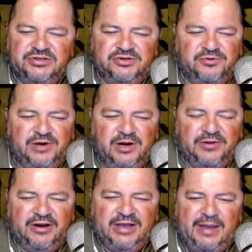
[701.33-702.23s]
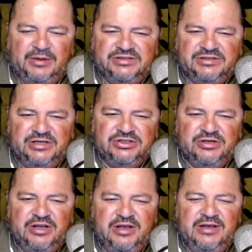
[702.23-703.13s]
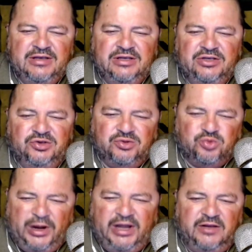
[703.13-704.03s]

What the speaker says: you write it without capitalization. You just write it.